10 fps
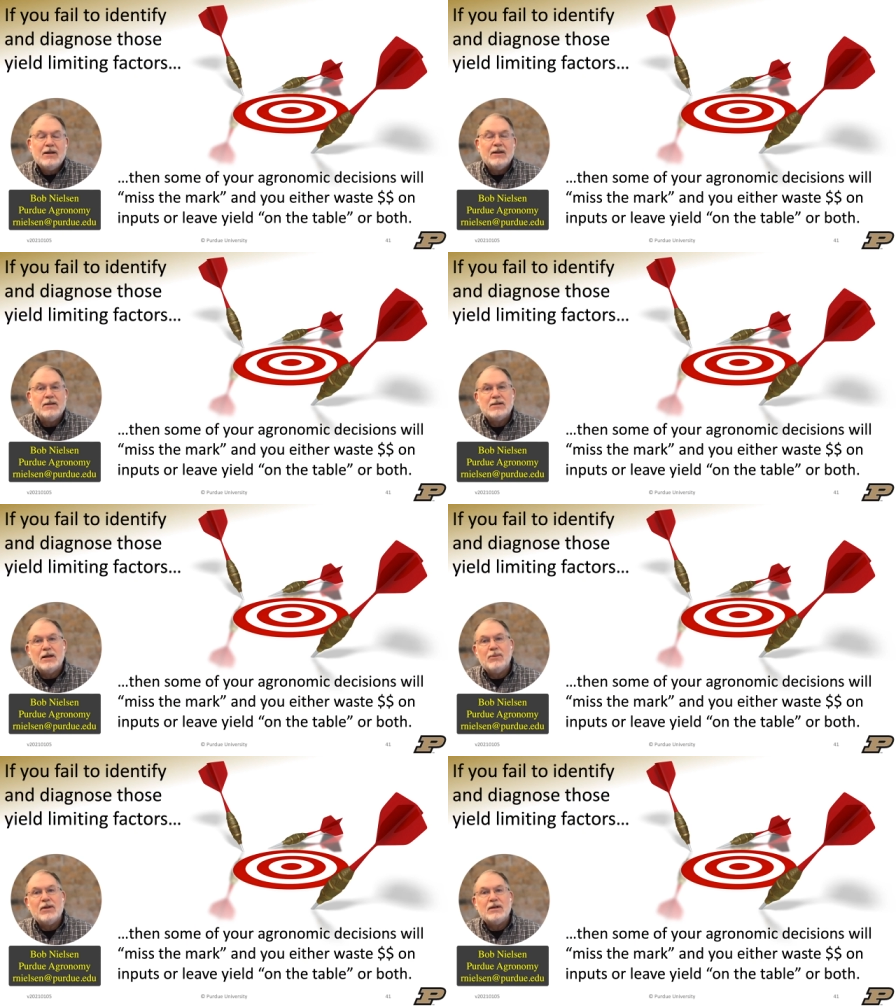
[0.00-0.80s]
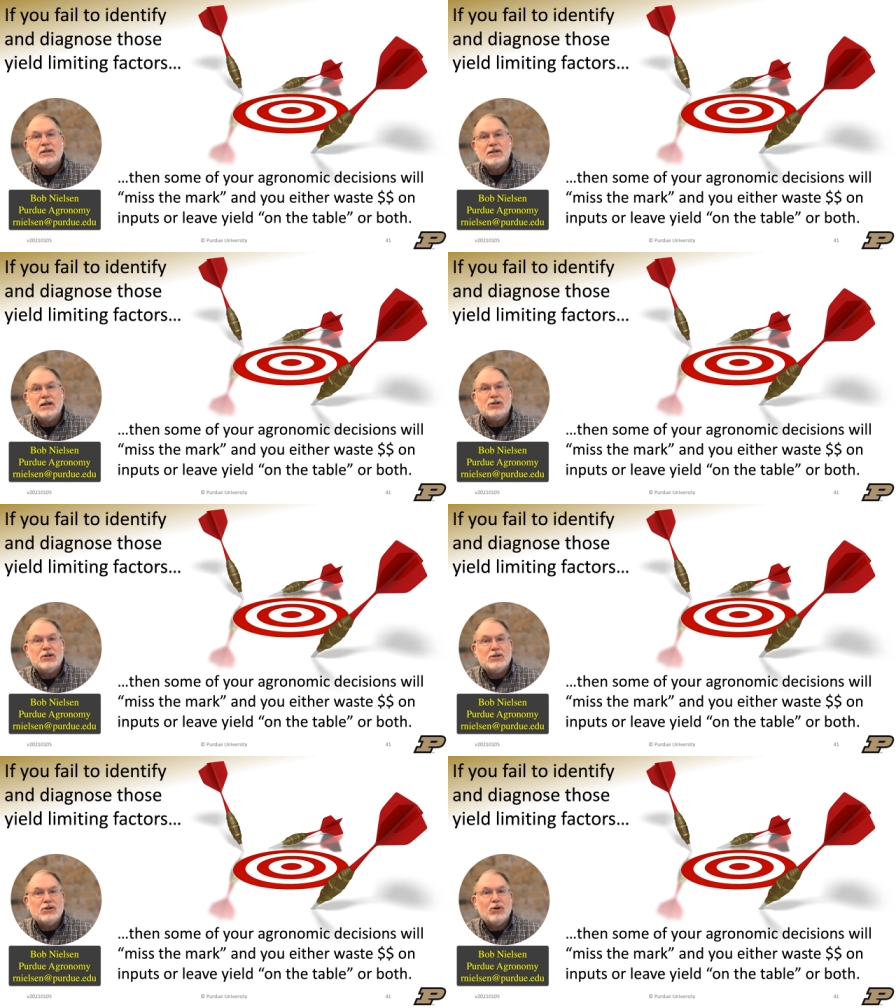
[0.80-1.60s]
then some of the
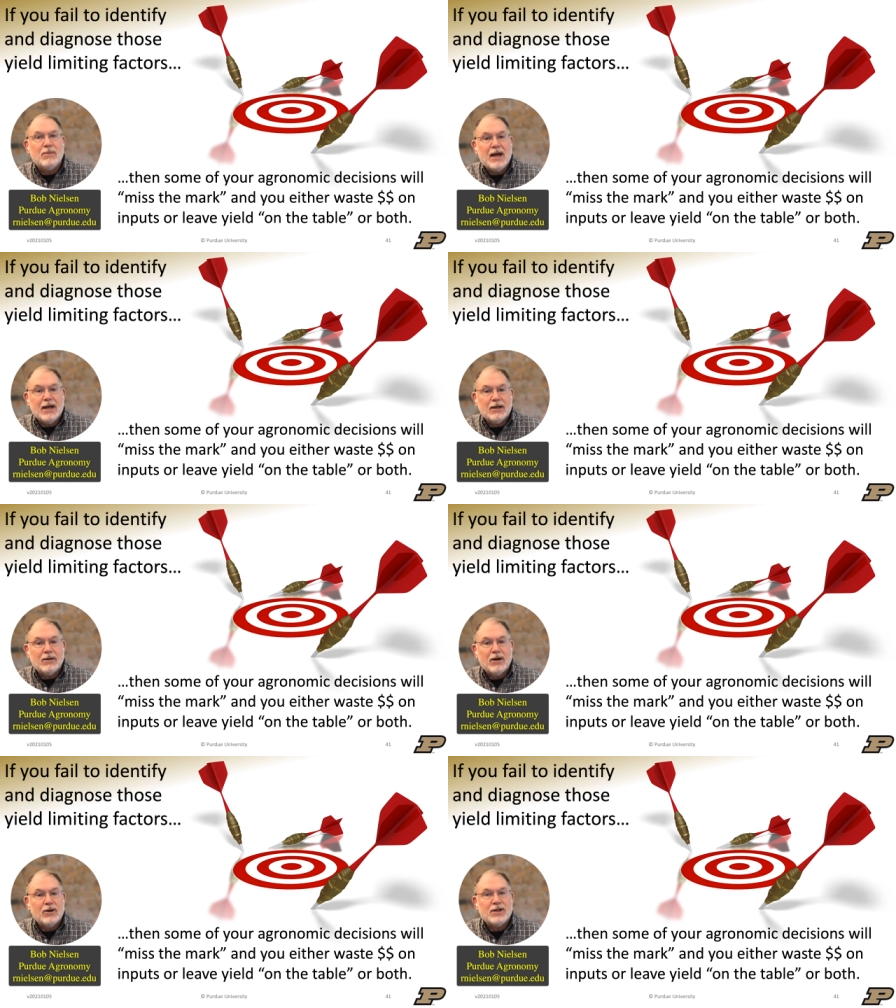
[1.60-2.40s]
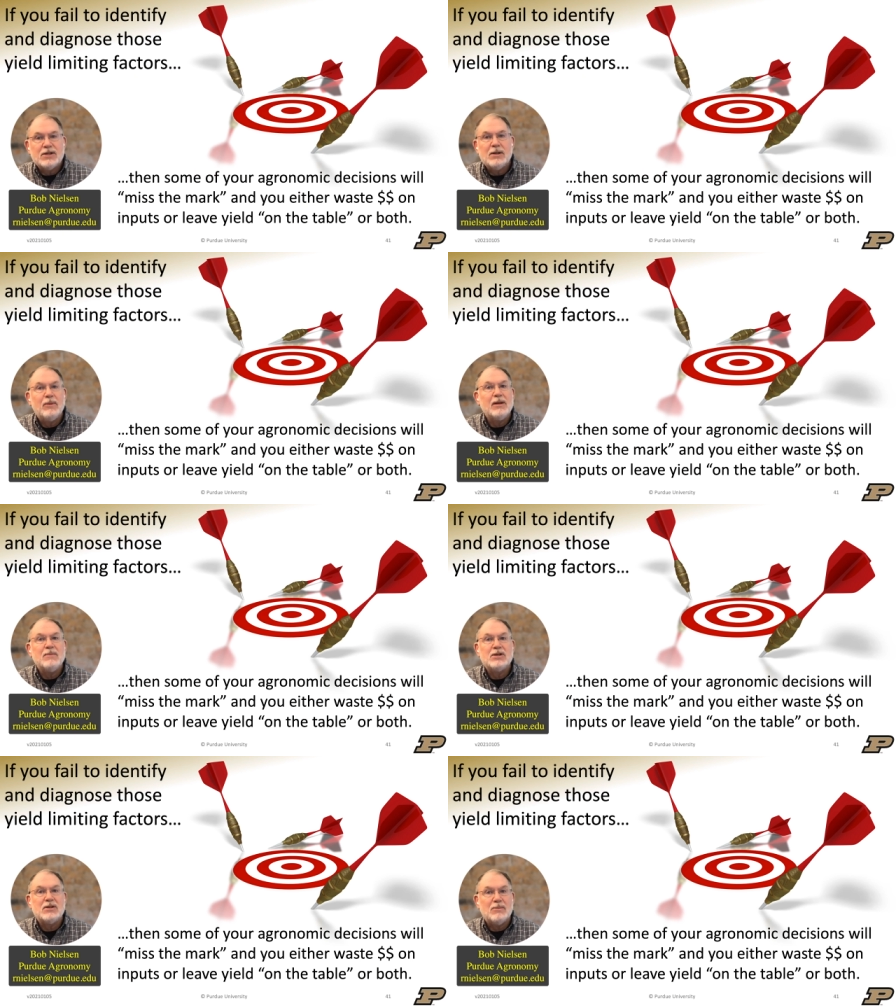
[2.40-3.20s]
decisions you'll make are going to simply
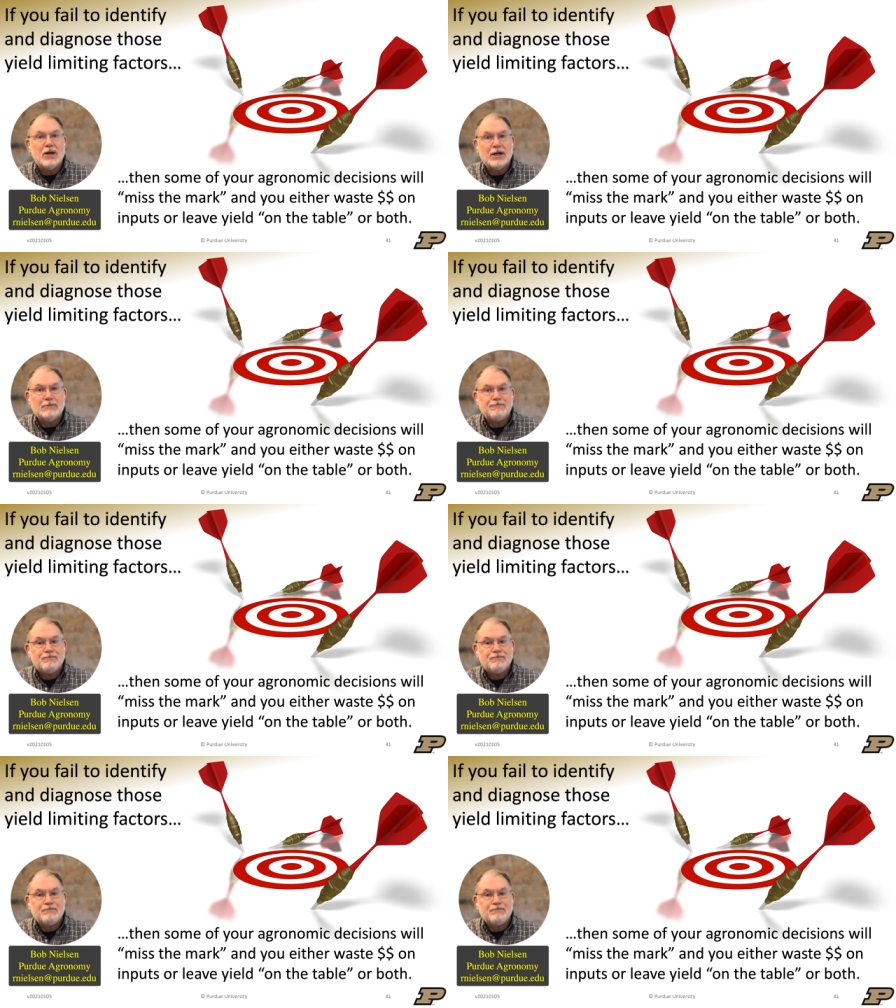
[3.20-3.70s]
miss the mark.